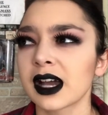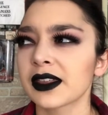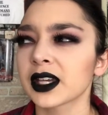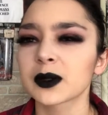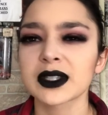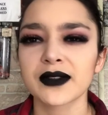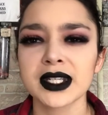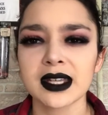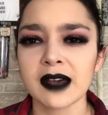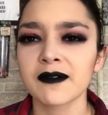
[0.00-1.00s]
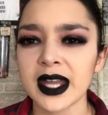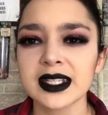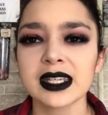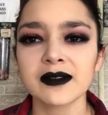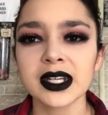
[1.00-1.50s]
I think it was a
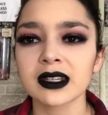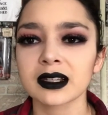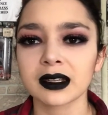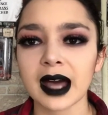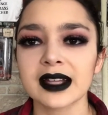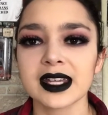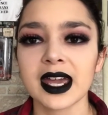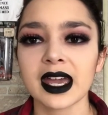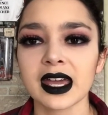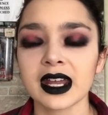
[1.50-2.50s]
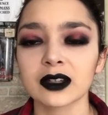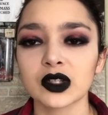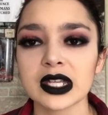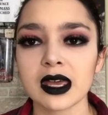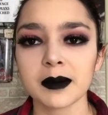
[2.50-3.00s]
venti vanilla latte, and I
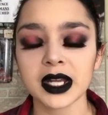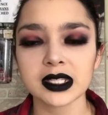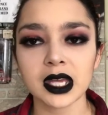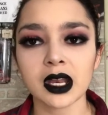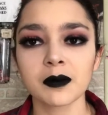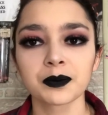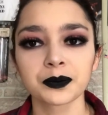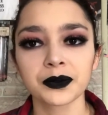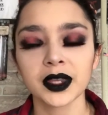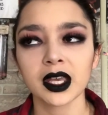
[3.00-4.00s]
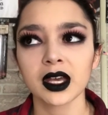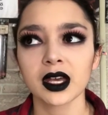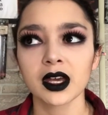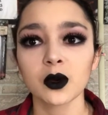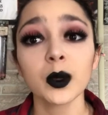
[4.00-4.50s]
looked at him and I said,
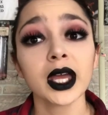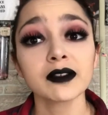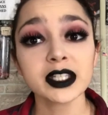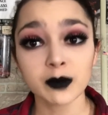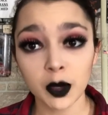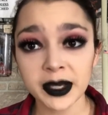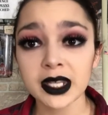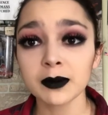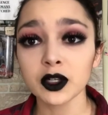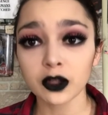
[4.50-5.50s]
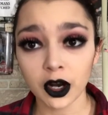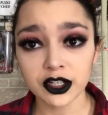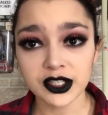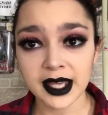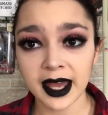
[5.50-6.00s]
"We have a small, medium, or
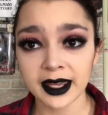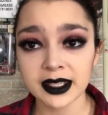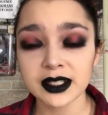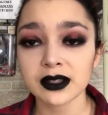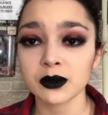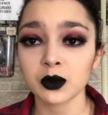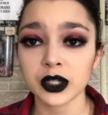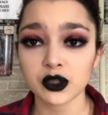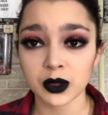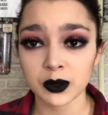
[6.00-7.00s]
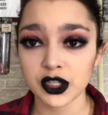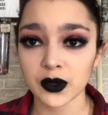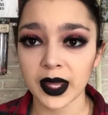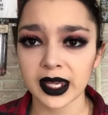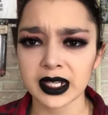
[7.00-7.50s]
large size. Which one would
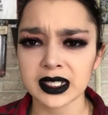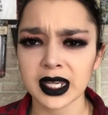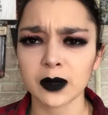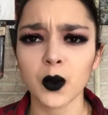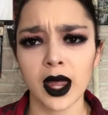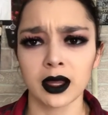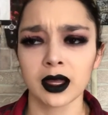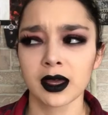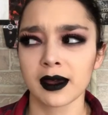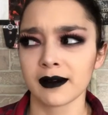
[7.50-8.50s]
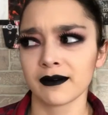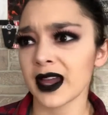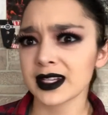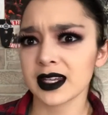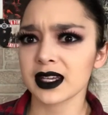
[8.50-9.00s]
you like?" And he's like, "Well,
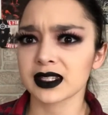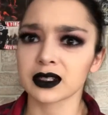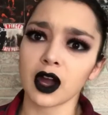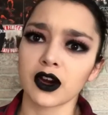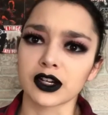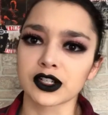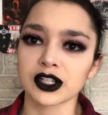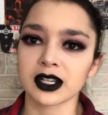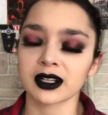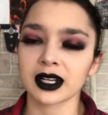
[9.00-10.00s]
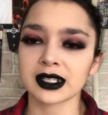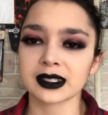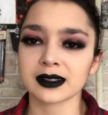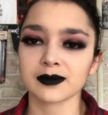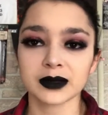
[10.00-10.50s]
venti is large." And
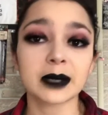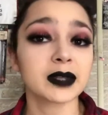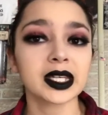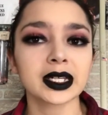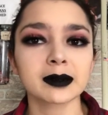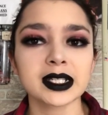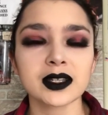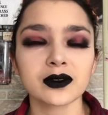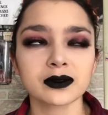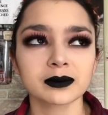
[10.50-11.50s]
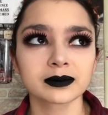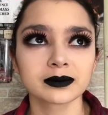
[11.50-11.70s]
I'm thinking to myself,